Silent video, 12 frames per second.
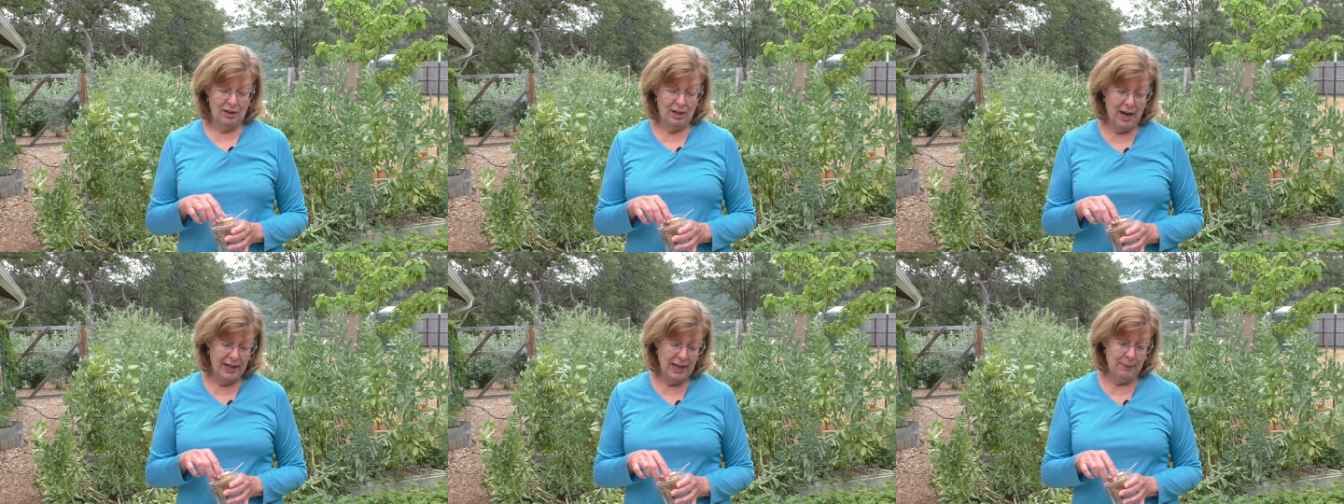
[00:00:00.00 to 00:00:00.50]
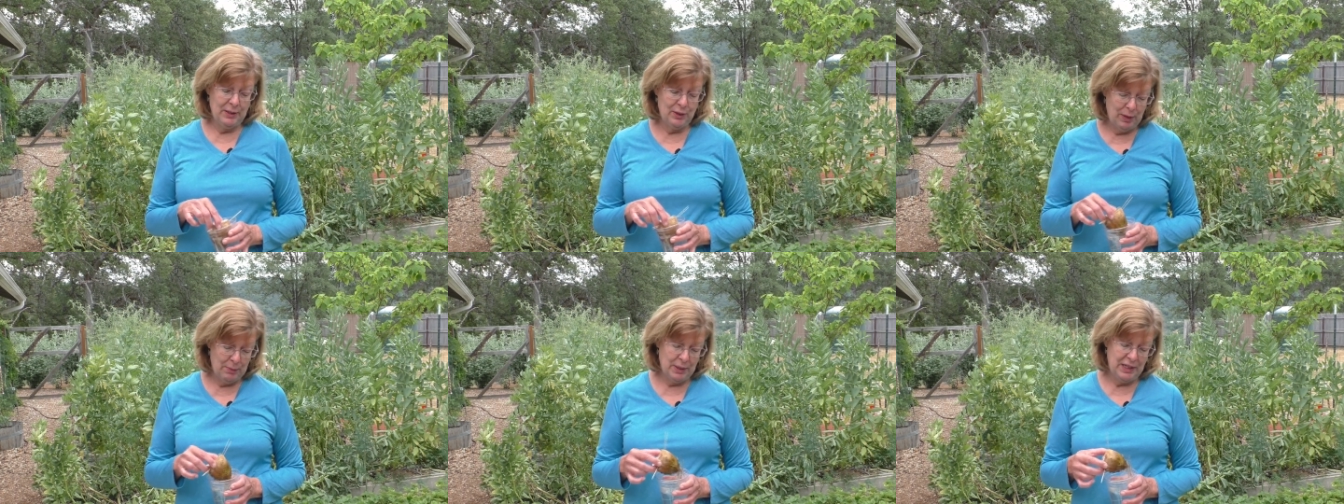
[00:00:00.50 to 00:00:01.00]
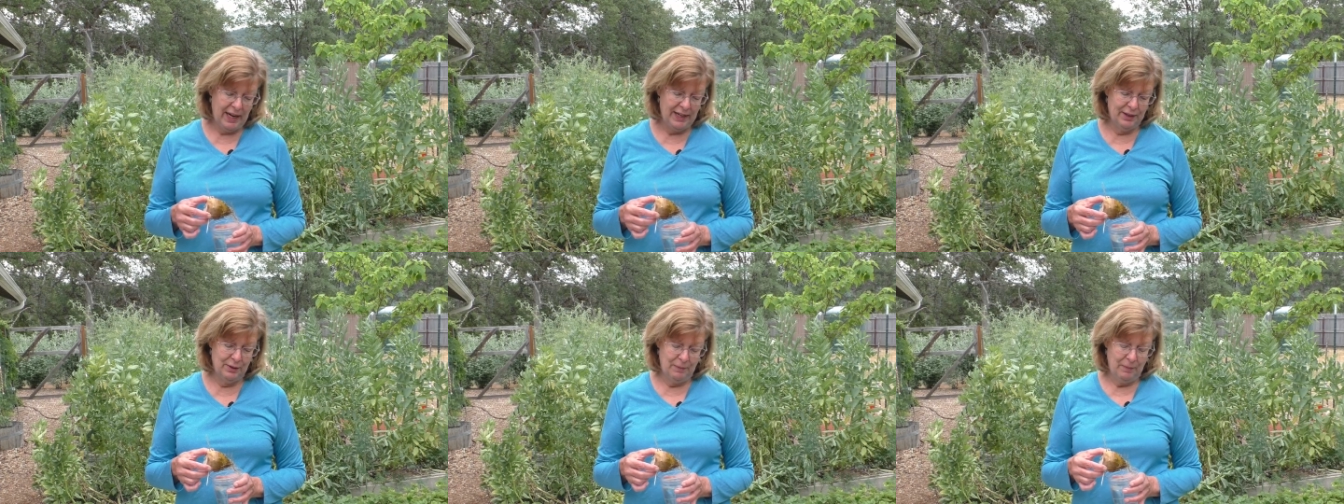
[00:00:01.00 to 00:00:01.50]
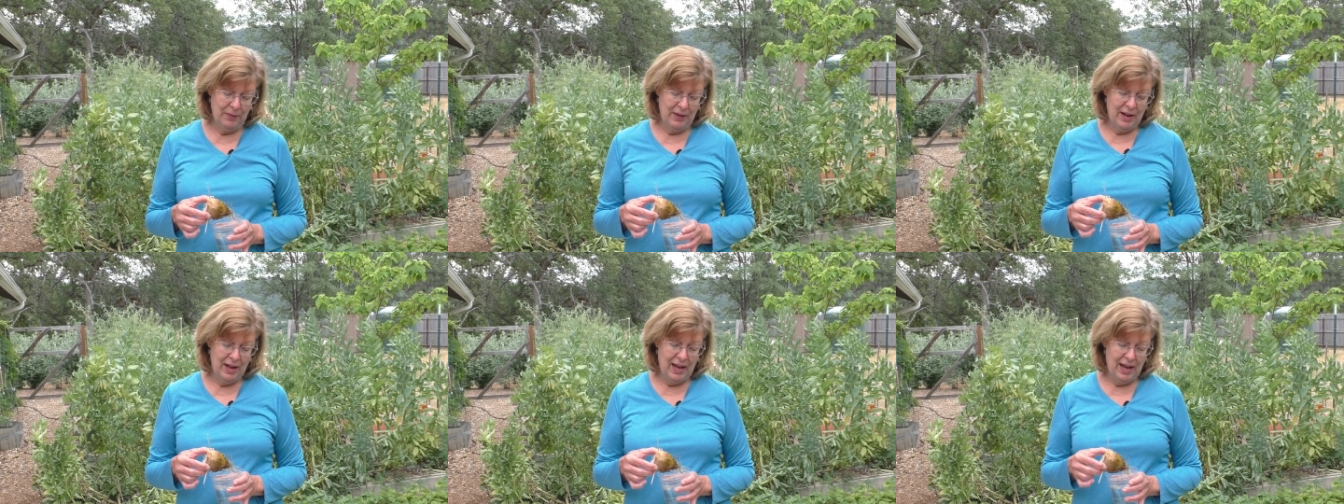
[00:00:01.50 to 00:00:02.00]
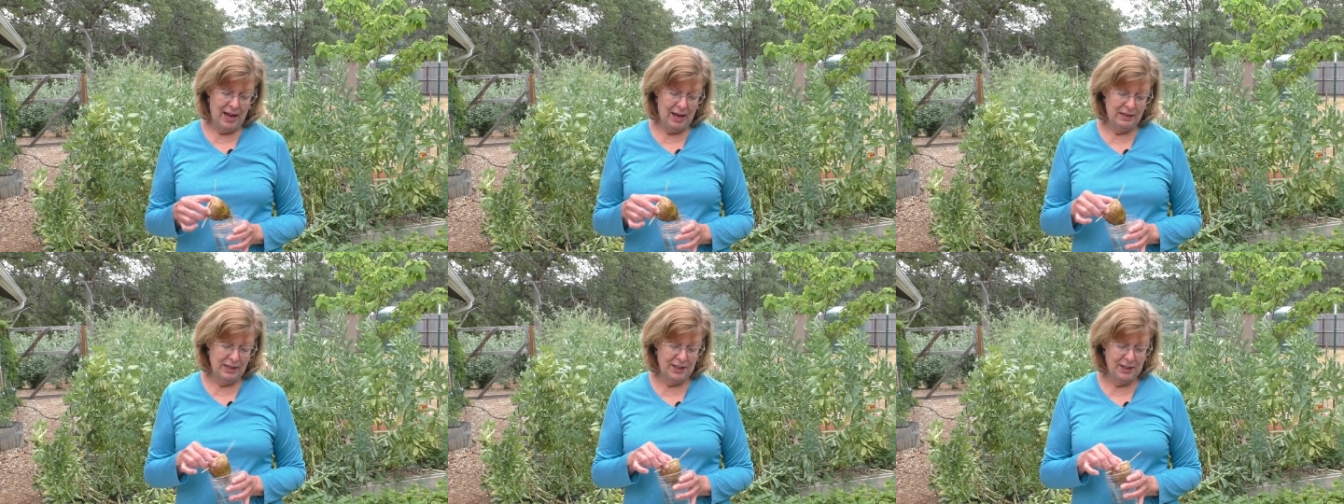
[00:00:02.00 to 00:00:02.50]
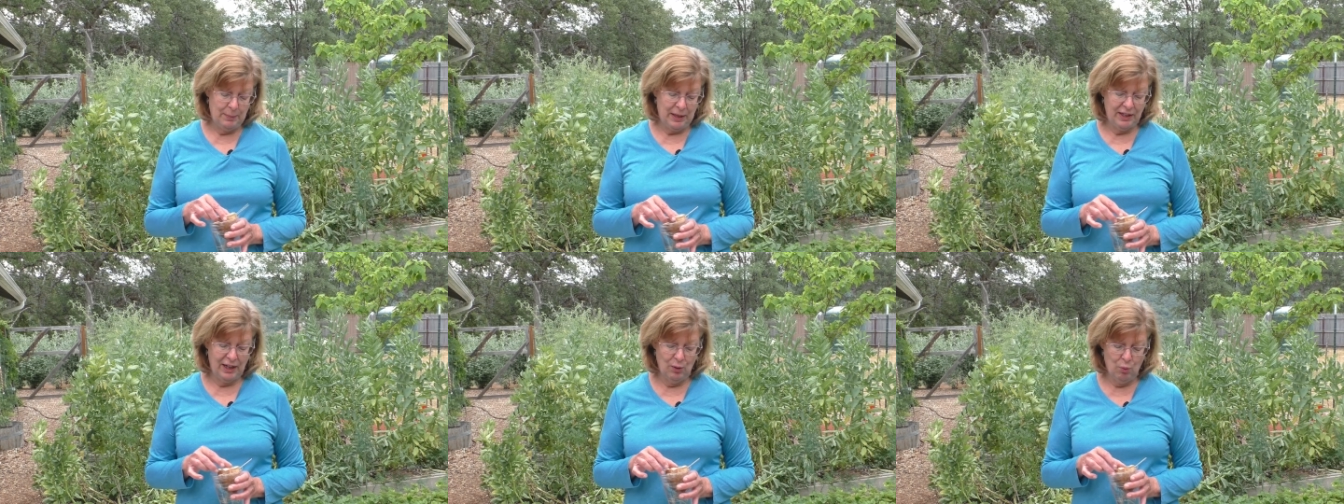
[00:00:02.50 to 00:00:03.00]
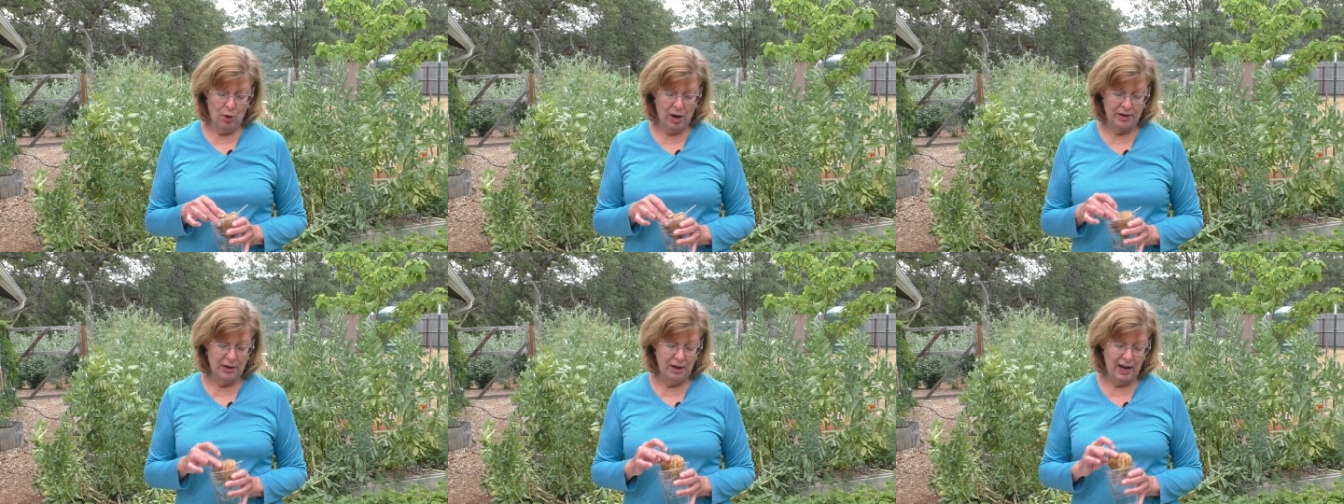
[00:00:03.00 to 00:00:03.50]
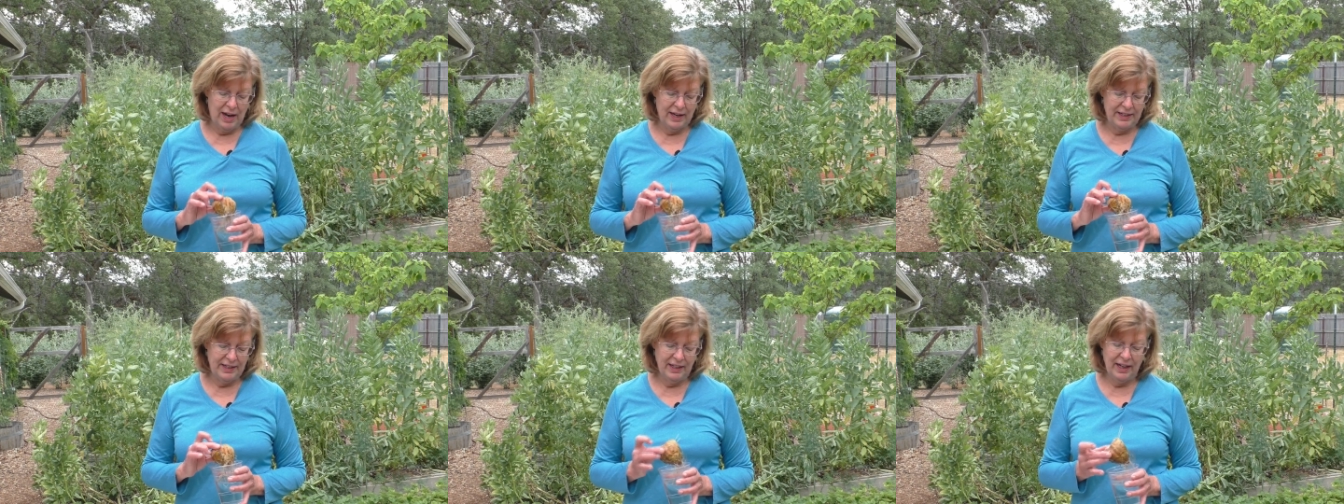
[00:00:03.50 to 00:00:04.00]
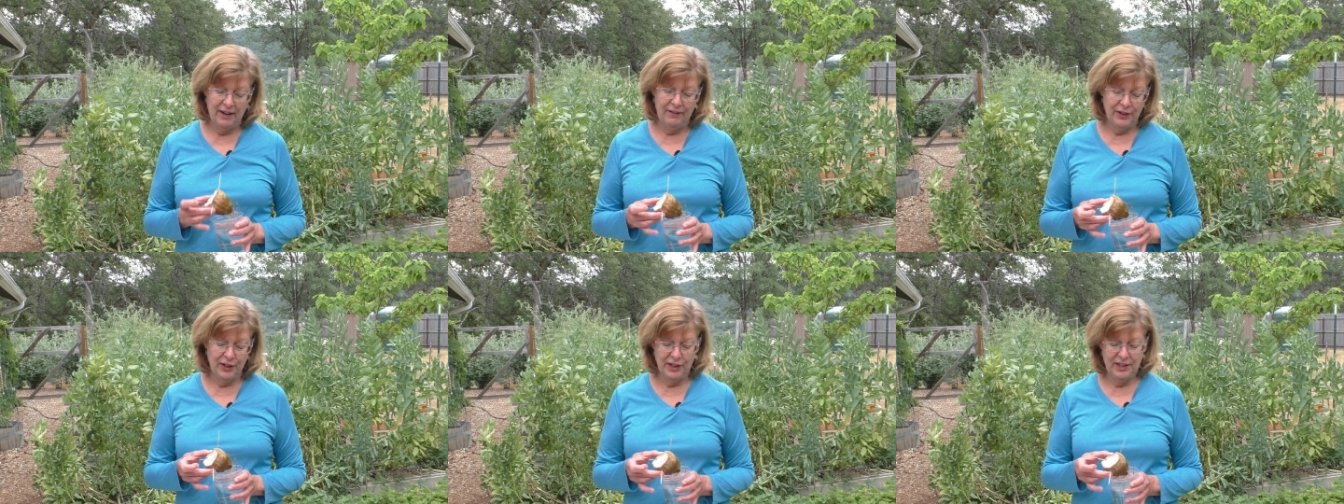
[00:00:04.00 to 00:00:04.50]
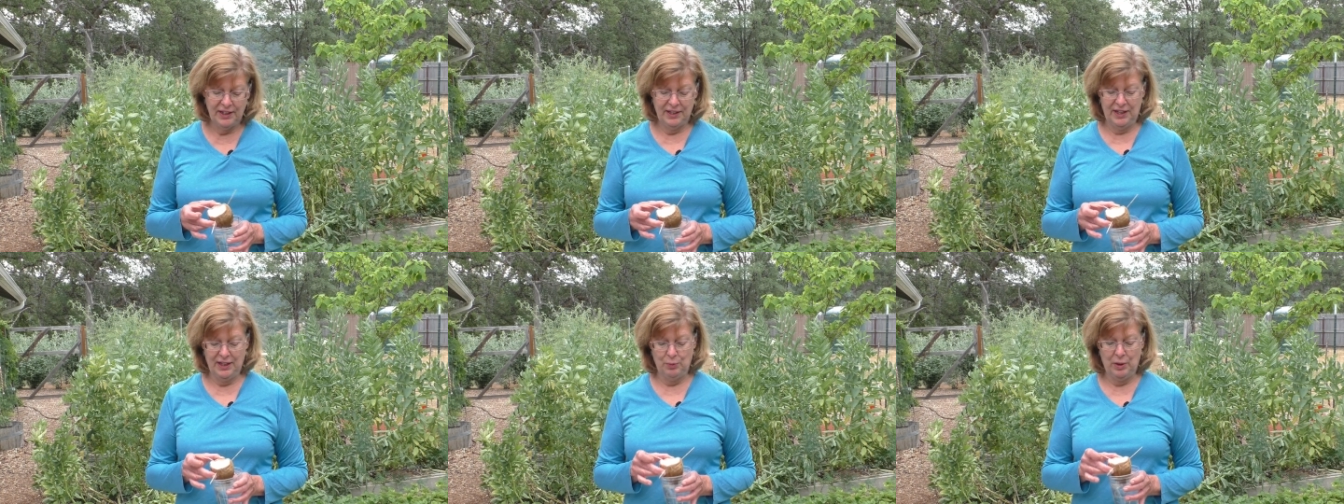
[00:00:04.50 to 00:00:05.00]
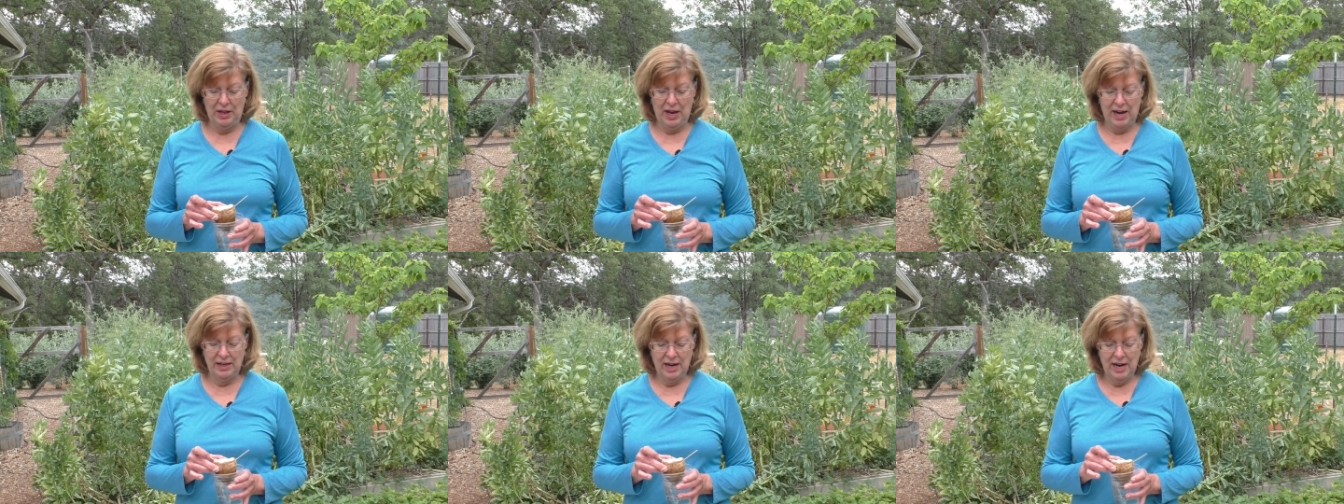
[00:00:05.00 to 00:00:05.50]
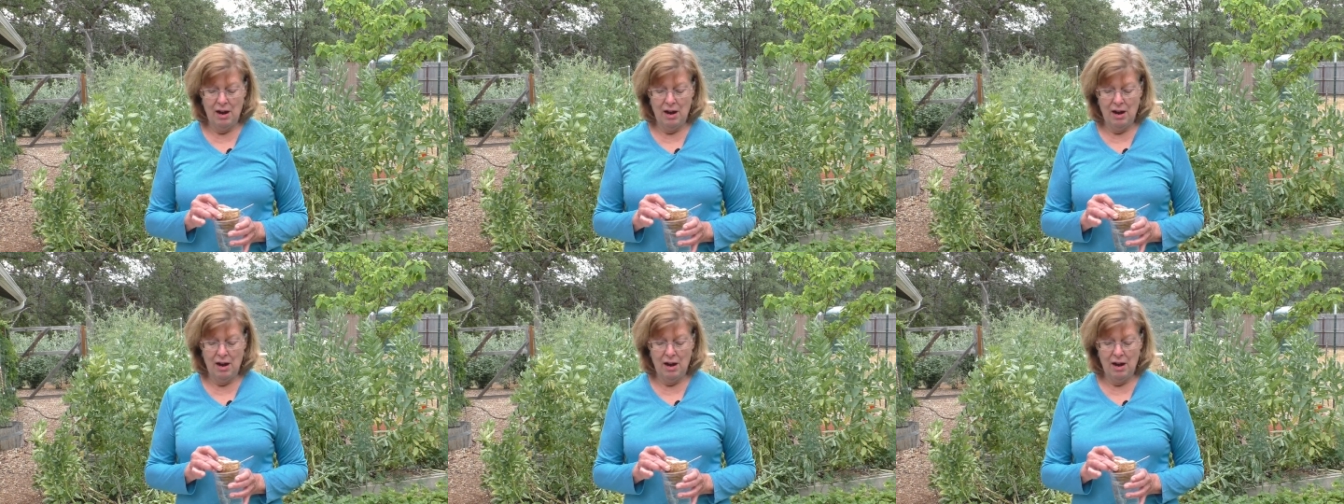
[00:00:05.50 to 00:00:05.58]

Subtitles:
cutting up a sweet potato and suspending it in water, and I didn't have very good success with that.